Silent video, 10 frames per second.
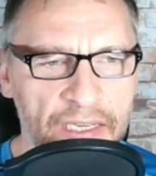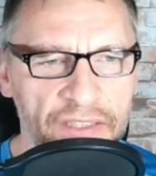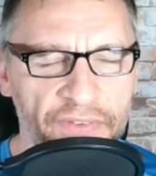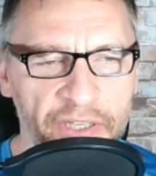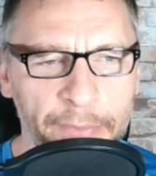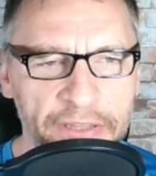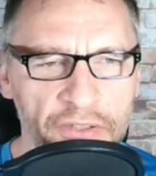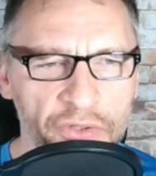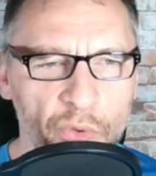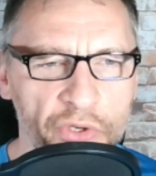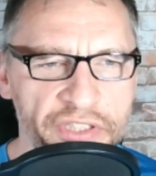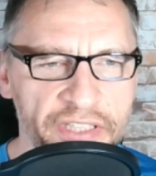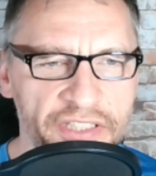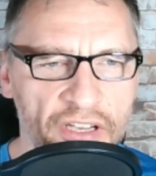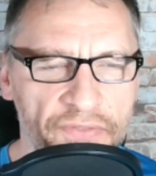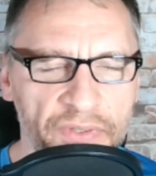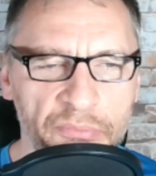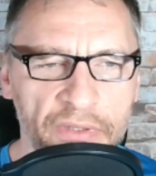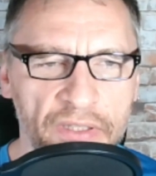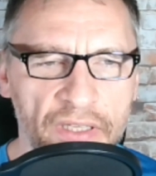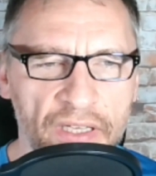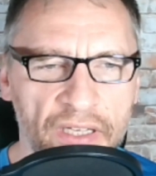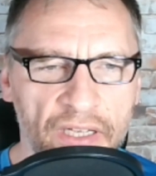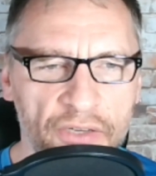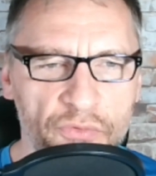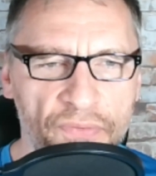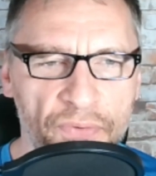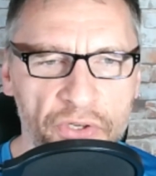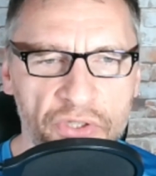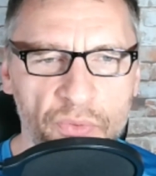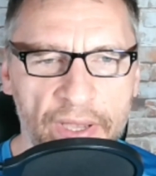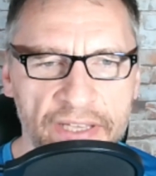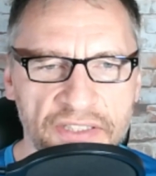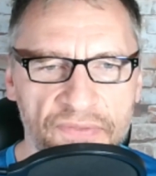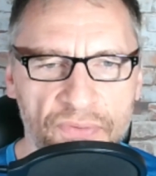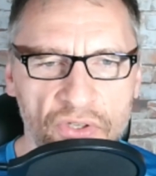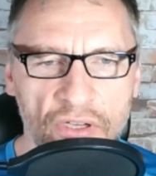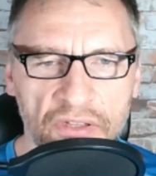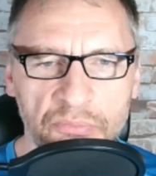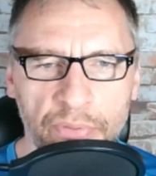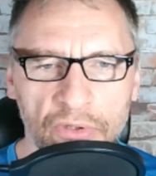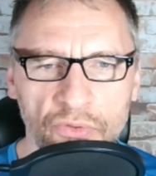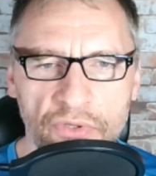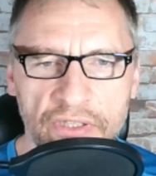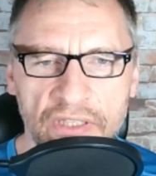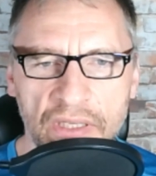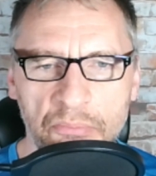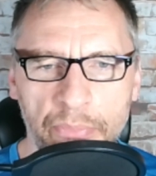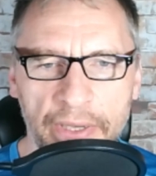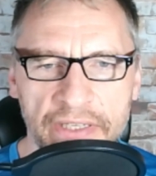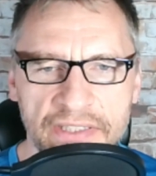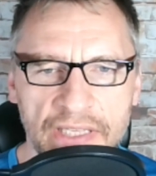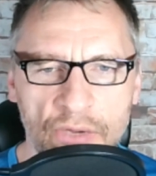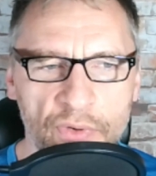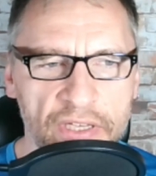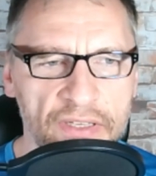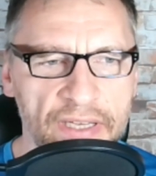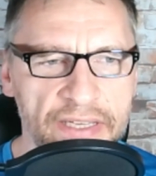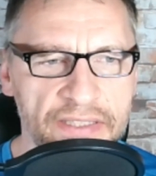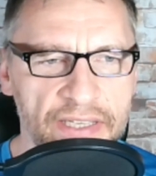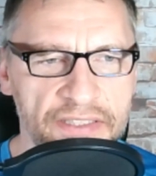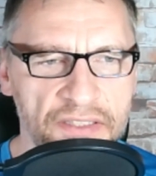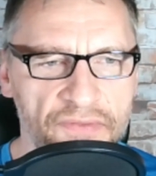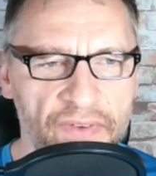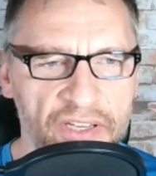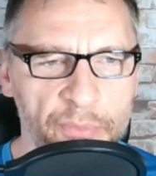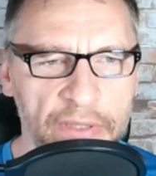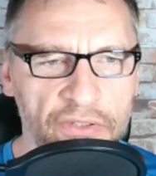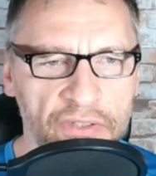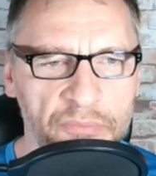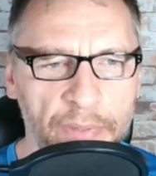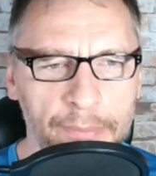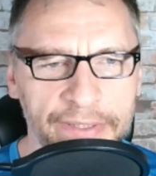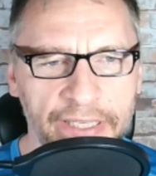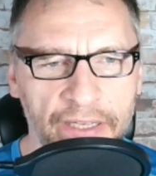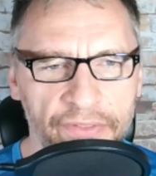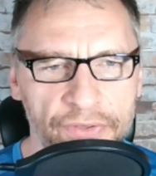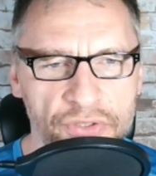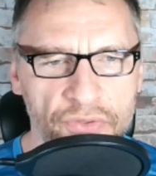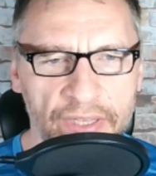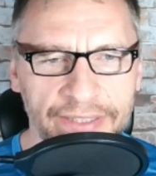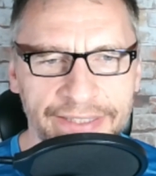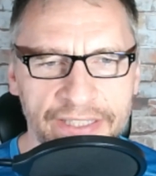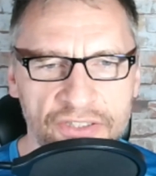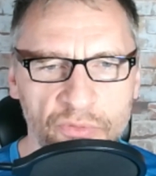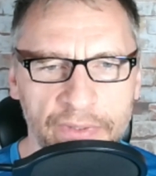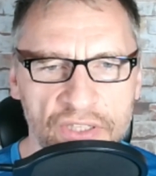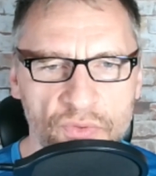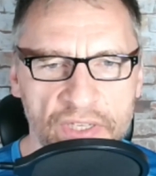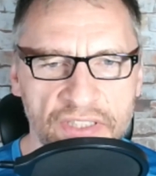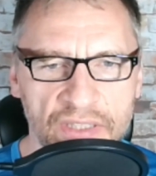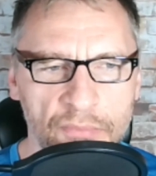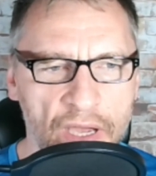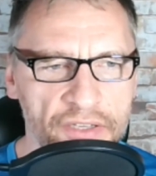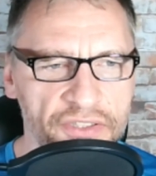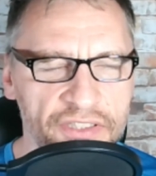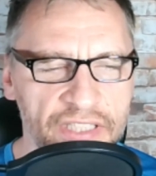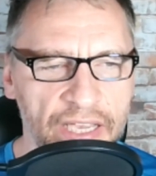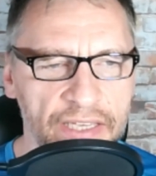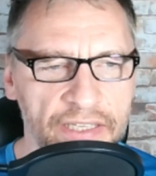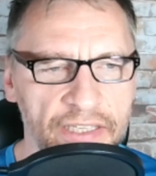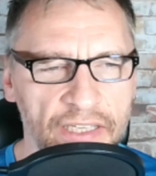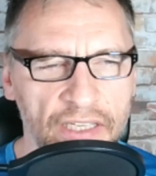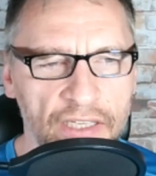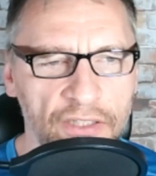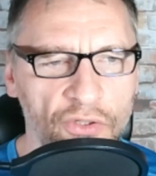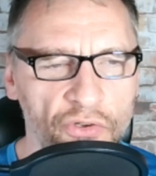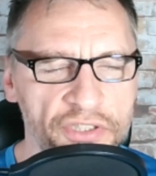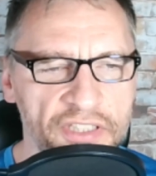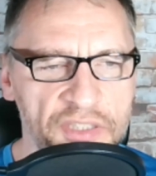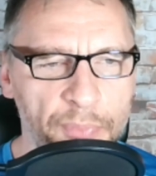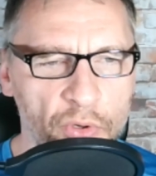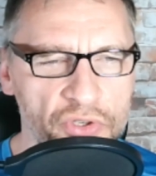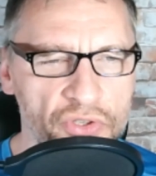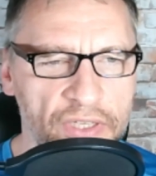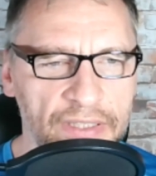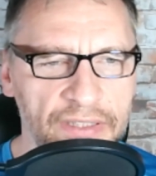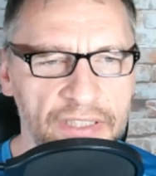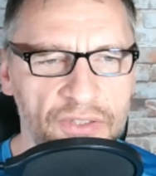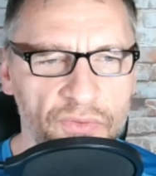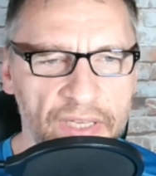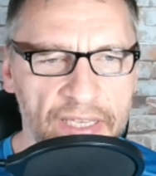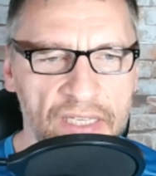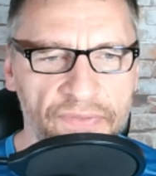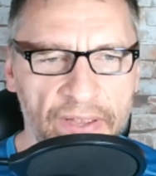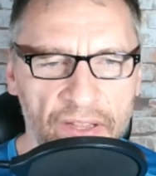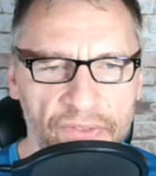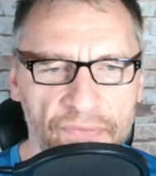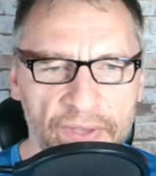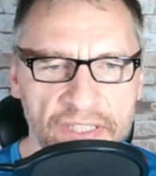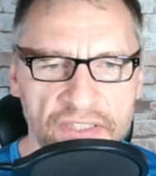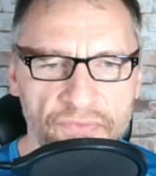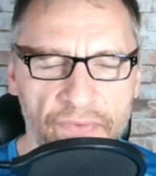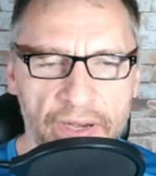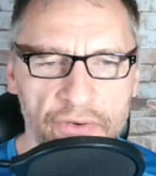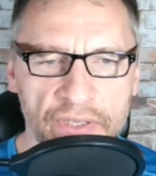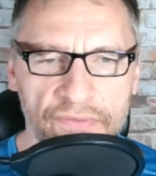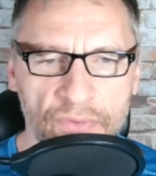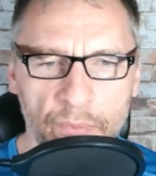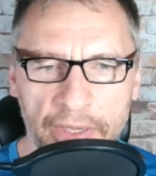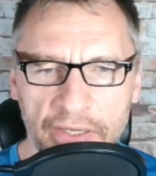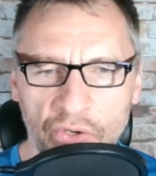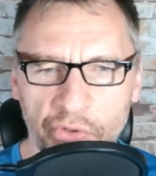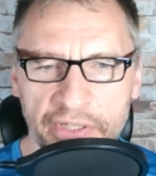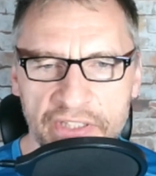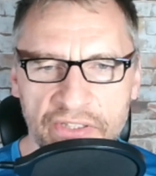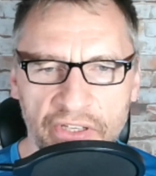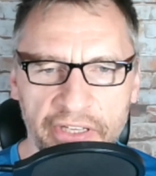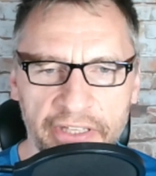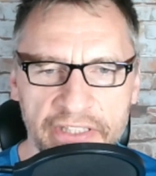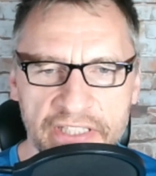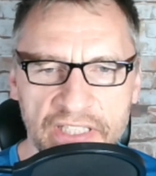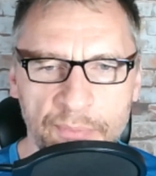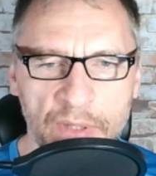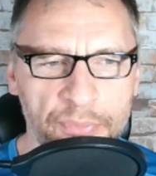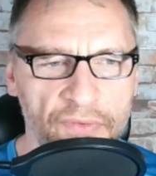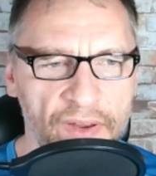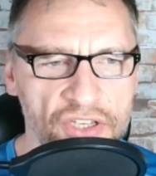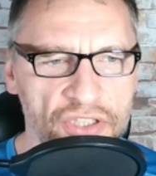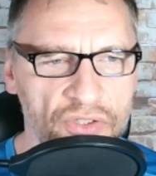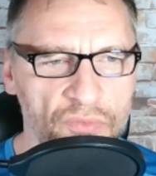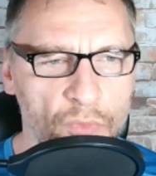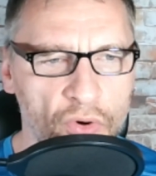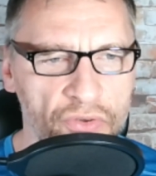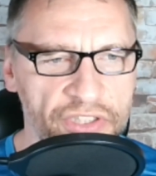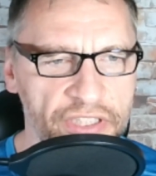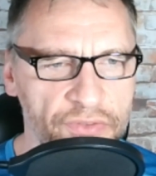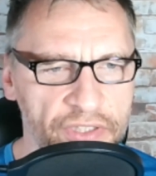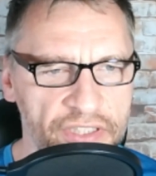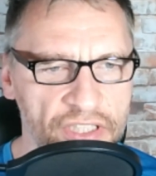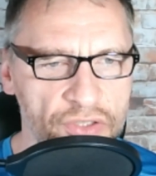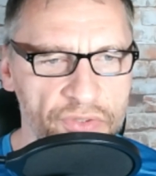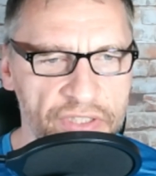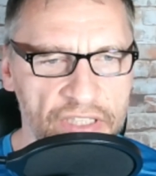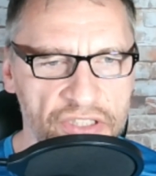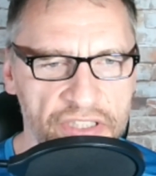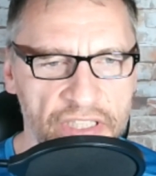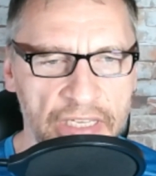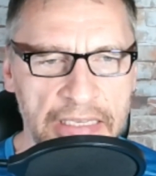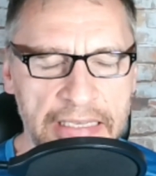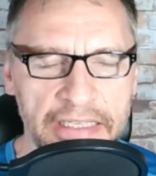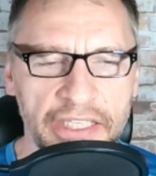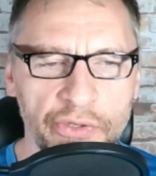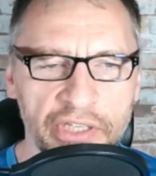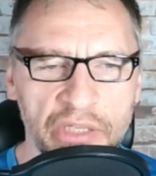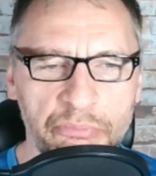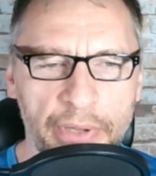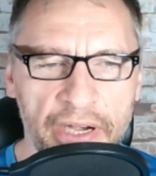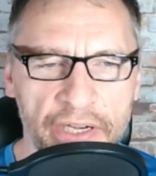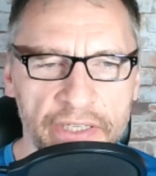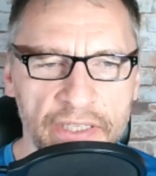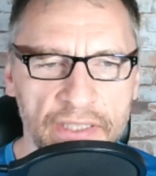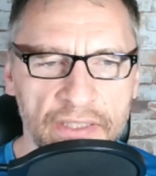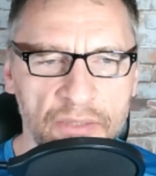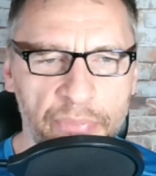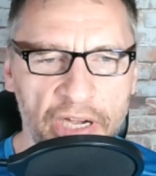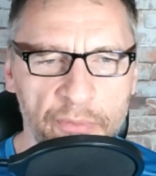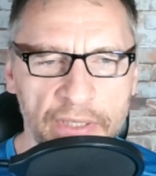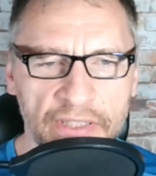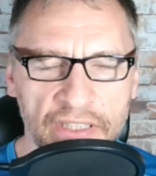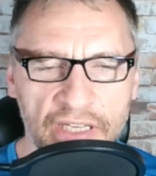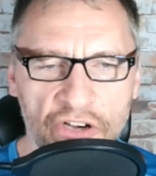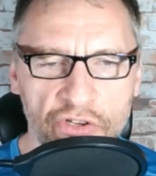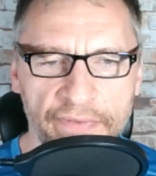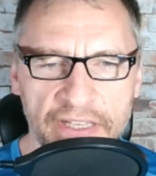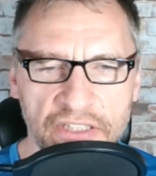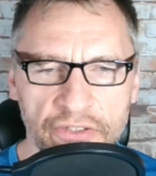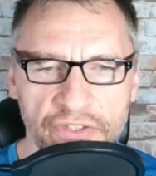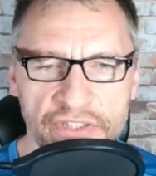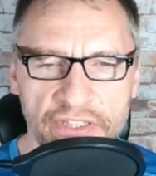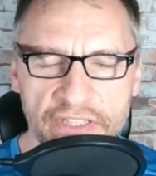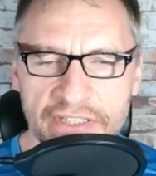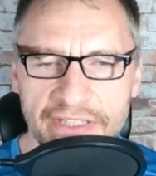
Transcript: Environmental noise has often been referred to as the forgotten pollutant, but is now recognized as an environmental and public health issue that needs to be addressed in modern society. Noise exposure can lead to negative health effects varying from annoyance and sleep deprivation to more serious issues such as hearing impairment and cardiovascular diseases.